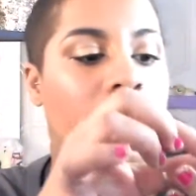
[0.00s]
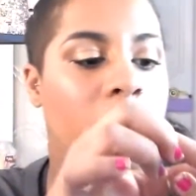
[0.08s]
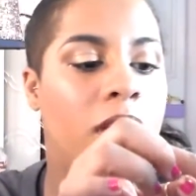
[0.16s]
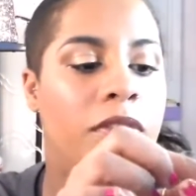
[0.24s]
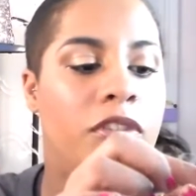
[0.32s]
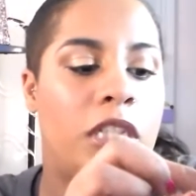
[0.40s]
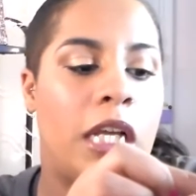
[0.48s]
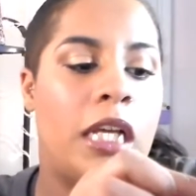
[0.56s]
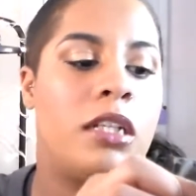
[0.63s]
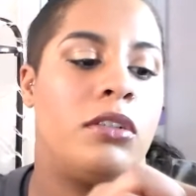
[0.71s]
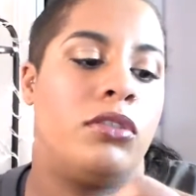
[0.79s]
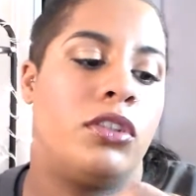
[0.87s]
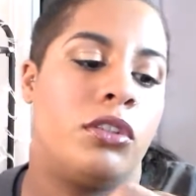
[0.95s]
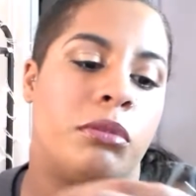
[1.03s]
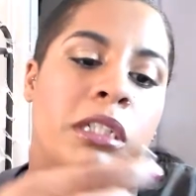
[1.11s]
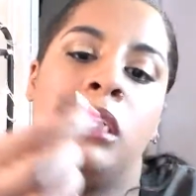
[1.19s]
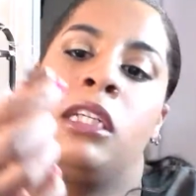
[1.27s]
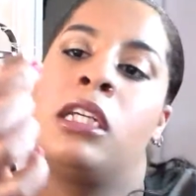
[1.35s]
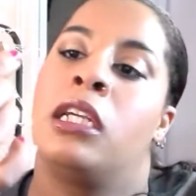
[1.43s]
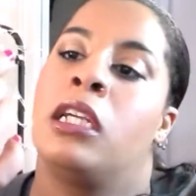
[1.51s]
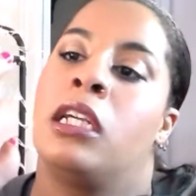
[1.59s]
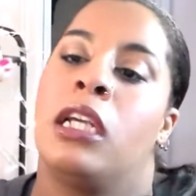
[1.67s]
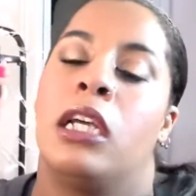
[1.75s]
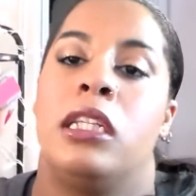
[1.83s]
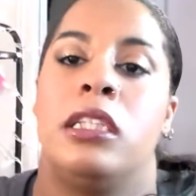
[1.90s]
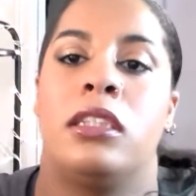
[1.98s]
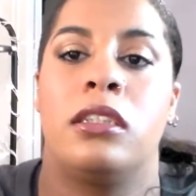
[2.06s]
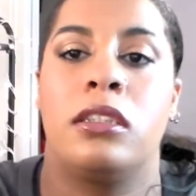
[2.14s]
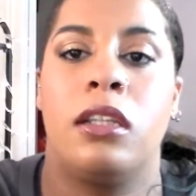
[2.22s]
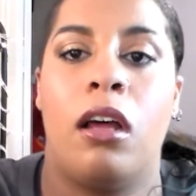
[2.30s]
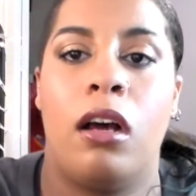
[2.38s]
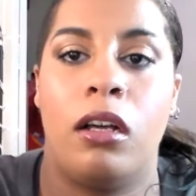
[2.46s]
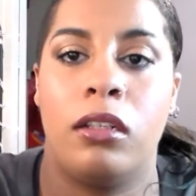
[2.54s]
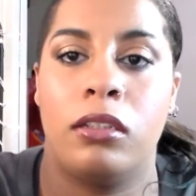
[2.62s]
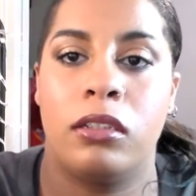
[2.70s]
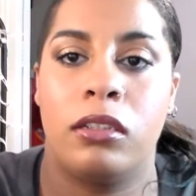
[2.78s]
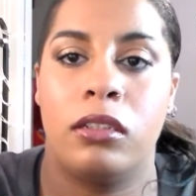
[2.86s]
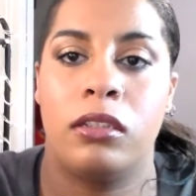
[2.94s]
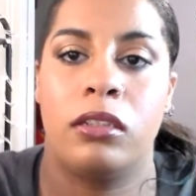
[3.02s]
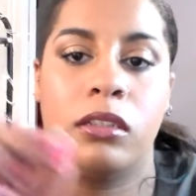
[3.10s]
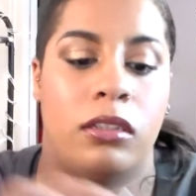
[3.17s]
Book of Shadows 3. And this is Lost.